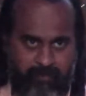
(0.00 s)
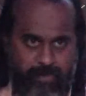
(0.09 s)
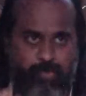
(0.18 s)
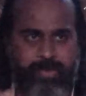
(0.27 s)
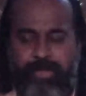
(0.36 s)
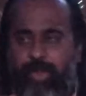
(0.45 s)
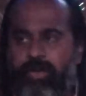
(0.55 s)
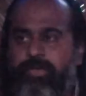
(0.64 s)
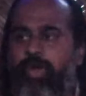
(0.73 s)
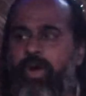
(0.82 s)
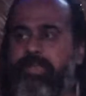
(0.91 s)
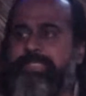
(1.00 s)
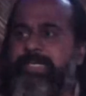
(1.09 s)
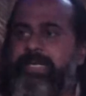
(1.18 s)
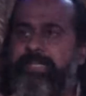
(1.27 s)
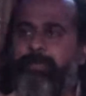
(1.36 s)
You cannot call
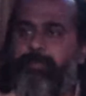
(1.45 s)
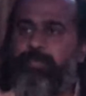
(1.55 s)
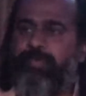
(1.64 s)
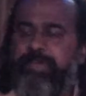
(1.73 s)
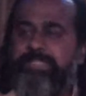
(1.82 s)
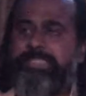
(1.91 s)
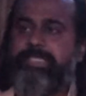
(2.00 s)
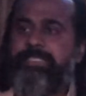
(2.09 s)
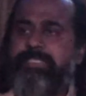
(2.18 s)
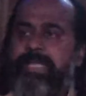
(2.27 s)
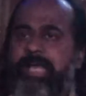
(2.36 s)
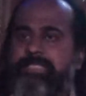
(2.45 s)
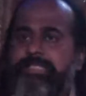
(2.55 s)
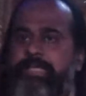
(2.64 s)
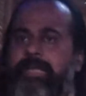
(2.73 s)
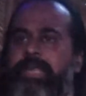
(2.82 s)
certain professions
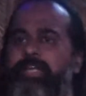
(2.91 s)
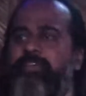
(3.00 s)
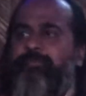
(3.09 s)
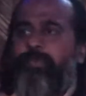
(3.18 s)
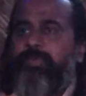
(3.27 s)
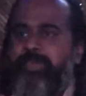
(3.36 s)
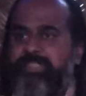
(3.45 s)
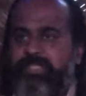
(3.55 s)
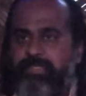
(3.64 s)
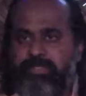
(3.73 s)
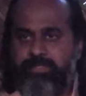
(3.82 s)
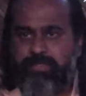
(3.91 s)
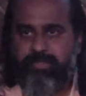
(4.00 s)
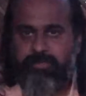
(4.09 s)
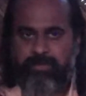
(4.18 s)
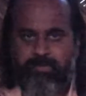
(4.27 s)
as creative professions
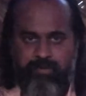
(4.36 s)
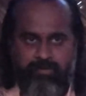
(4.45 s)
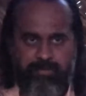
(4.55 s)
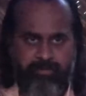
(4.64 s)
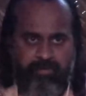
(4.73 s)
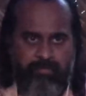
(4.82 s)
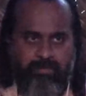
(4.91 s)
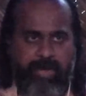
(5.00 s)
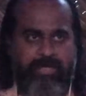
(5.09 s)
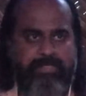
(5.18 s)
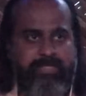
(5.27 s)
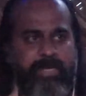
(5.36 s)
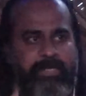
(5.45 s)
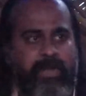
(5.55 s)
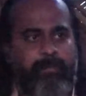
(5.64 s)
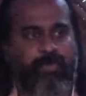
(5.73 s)
and
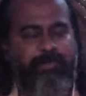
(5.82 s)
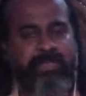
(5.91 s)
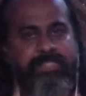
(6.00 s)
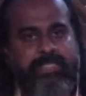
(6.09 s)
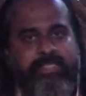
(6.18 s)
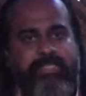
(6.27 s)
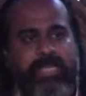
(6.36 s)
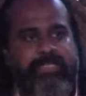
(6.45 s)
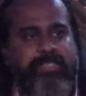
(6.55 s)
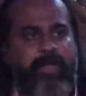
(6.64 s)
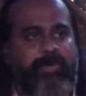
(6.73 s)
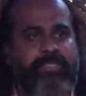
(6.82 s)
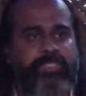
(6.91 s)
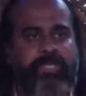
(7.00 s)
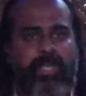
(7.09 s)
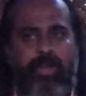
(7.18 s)
certain professions as
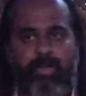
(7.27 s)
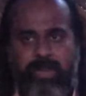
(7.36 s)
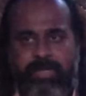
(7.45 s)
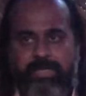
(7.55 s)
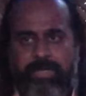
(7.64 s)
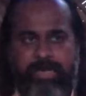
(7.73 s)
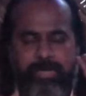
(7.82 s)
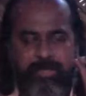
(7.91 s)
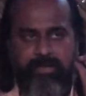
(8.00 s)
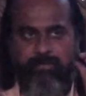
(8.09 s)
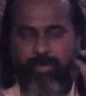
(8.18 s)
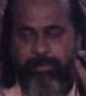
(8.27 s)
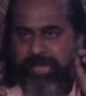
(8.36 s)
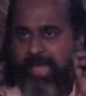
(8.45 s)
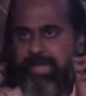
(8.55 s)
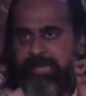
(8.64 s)
commercial or uncreative or
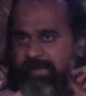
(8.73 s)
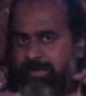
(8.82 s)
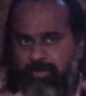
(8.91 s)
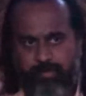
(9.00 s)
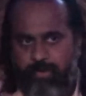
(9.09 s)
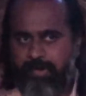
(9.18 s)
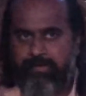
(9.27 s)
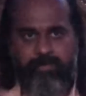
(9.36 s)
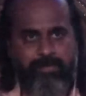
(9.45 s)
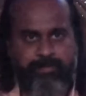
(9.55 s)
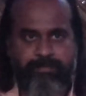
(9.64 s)
mechanical or whatever.